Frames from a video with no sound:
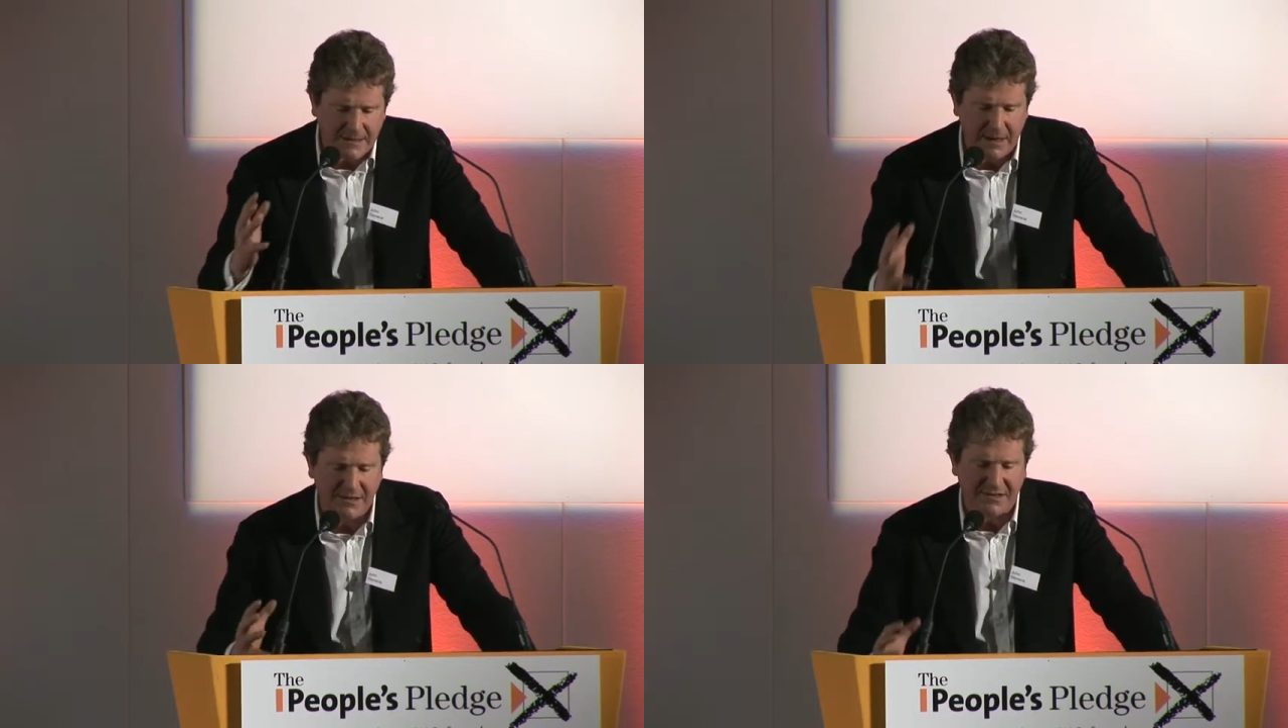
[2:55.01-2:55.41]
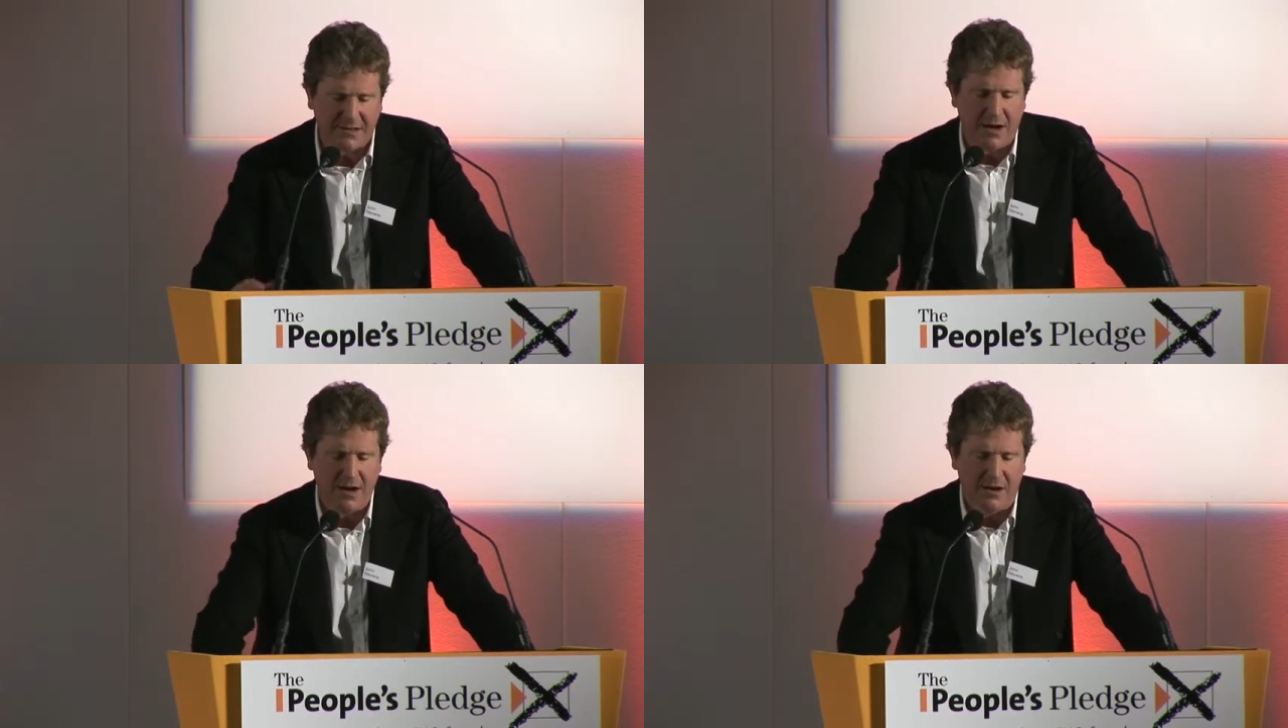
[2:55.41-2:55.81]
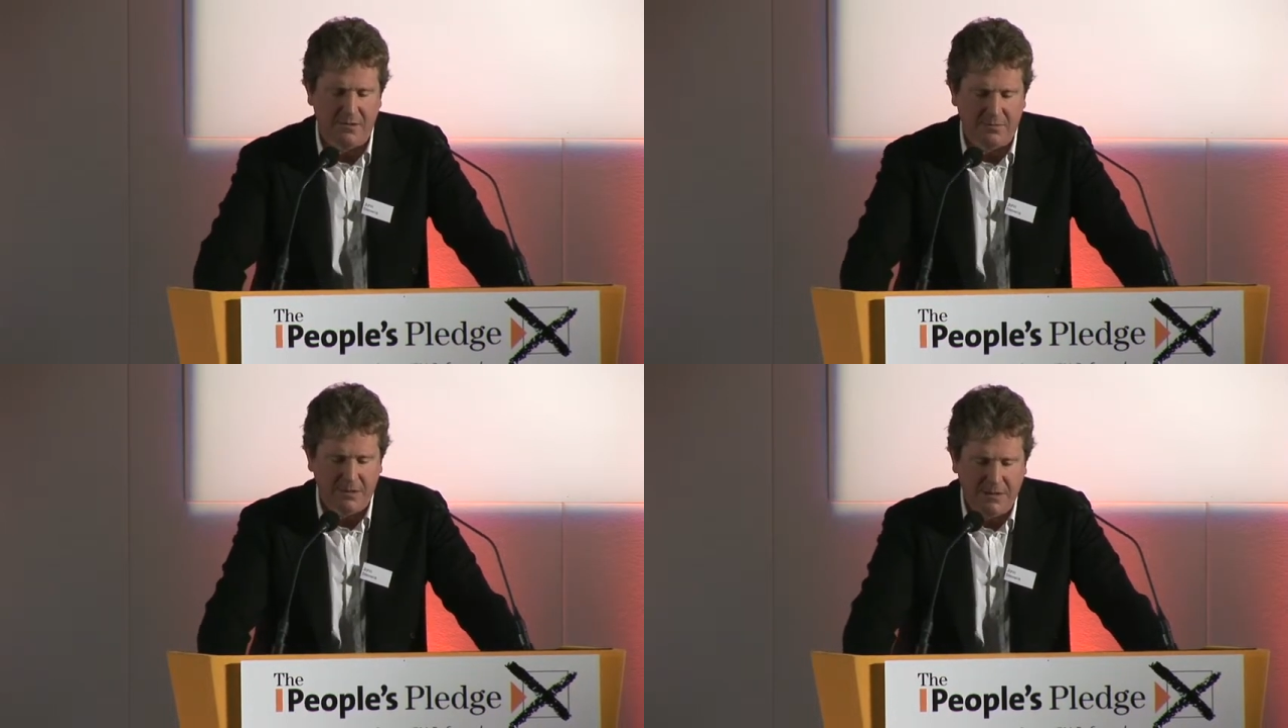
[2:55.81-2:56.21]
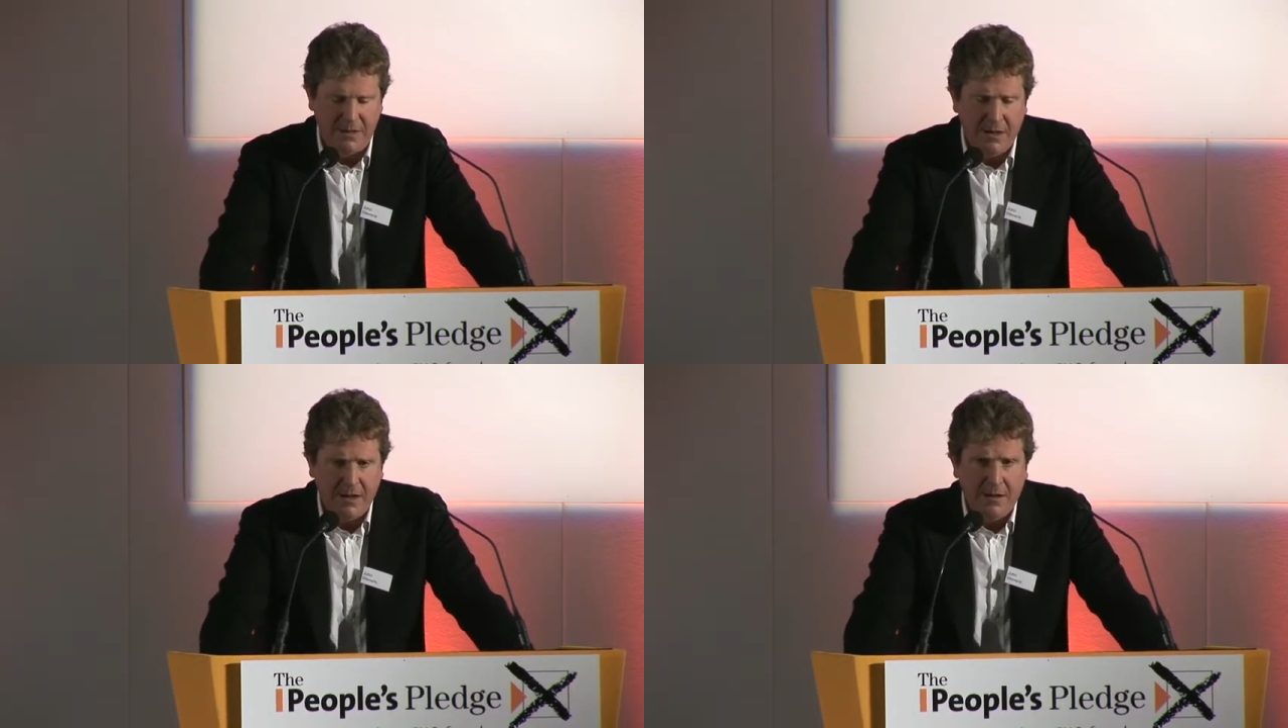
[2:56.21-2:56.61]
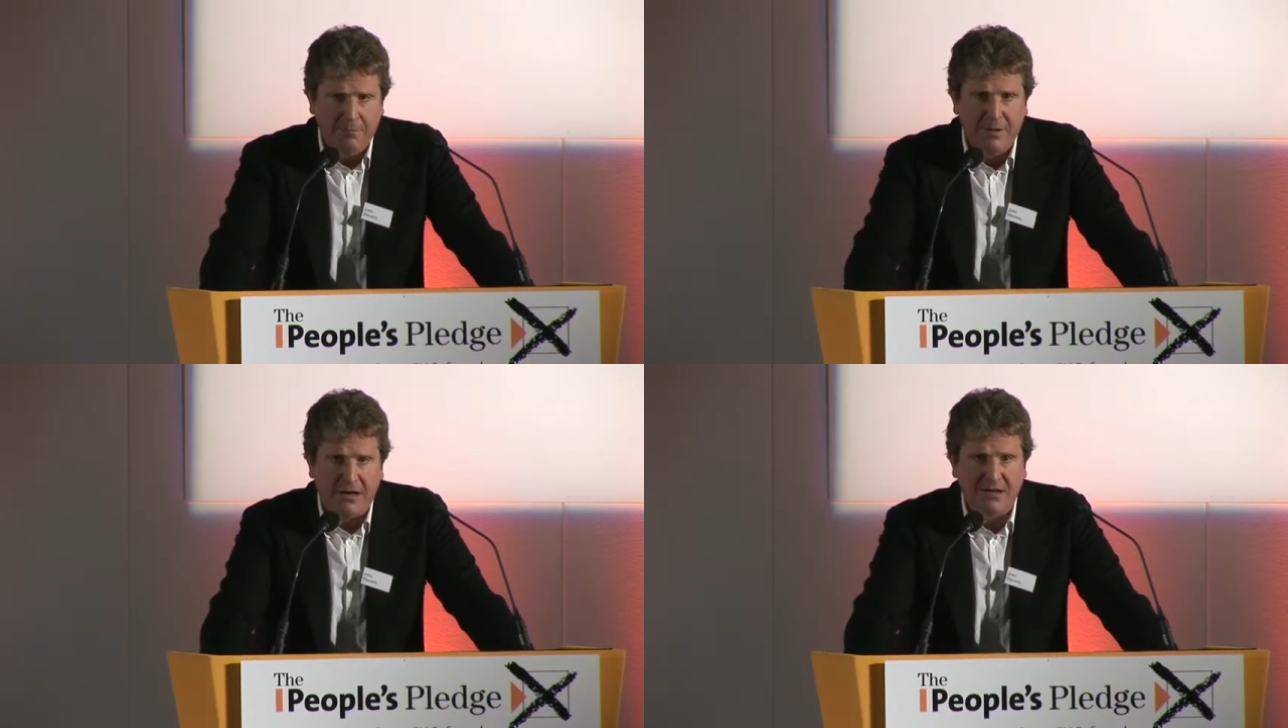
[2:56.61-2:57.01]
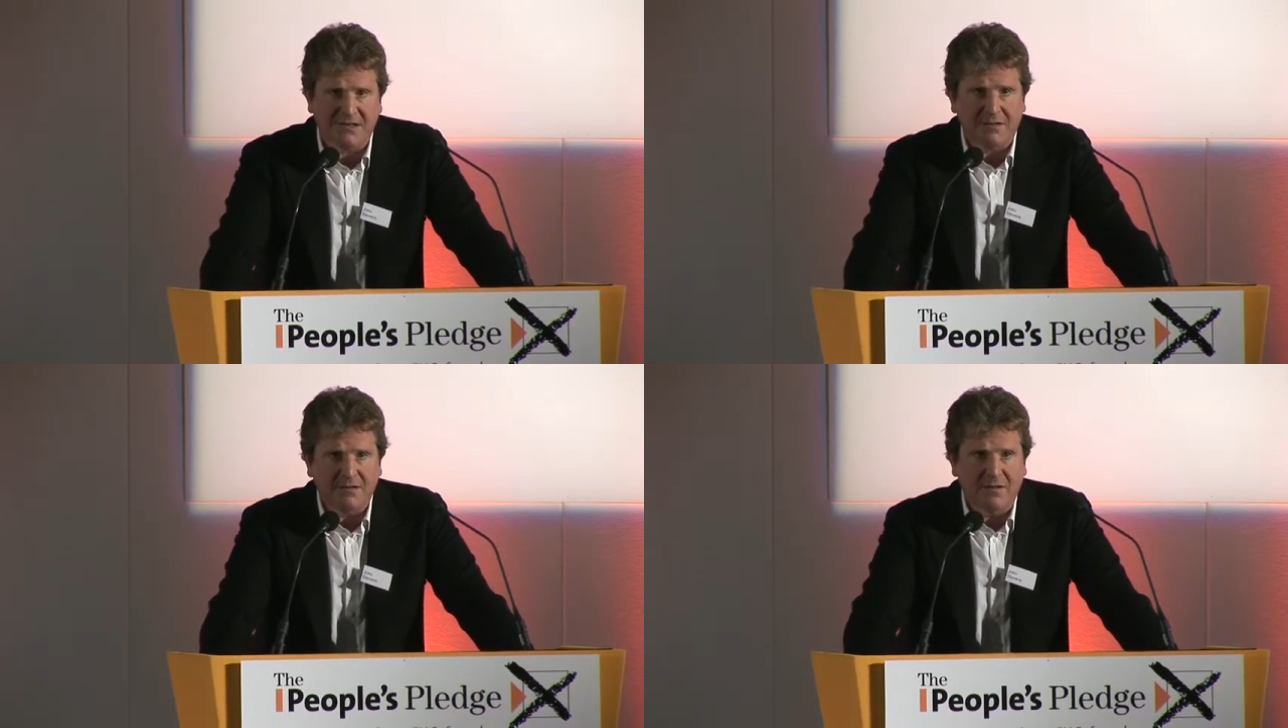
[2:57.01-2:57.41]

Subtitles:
closer to home, because